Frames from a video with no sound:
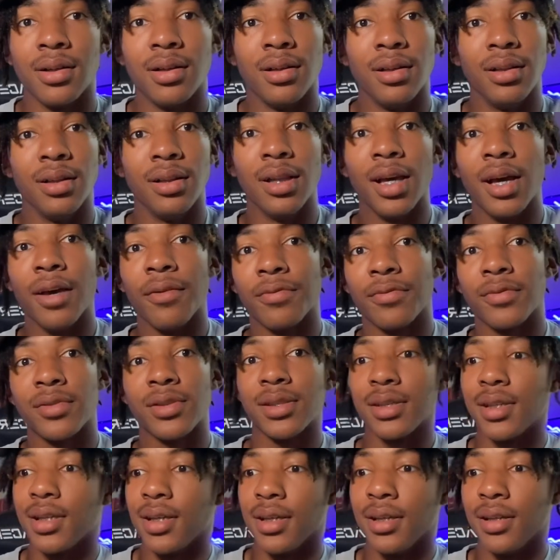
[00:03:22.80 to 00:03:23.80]
left
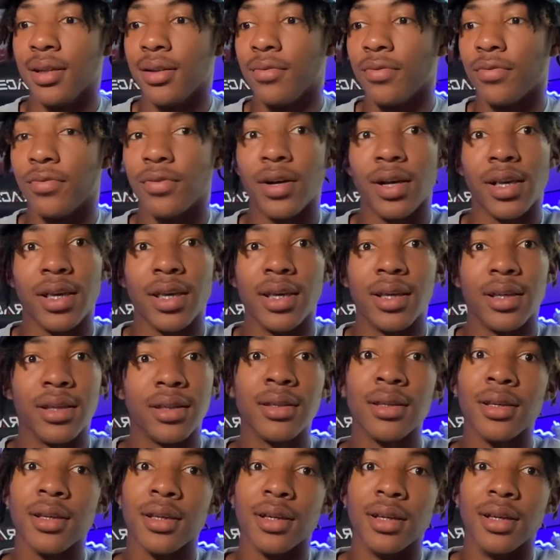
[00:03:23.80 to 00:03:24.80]
and
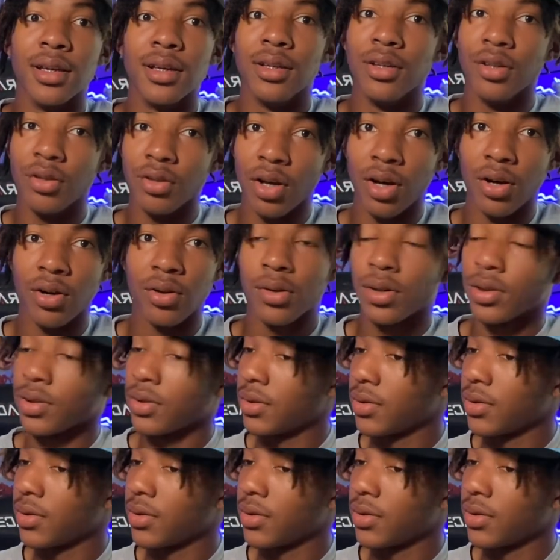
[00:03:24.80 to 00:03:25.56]
fucking, you know,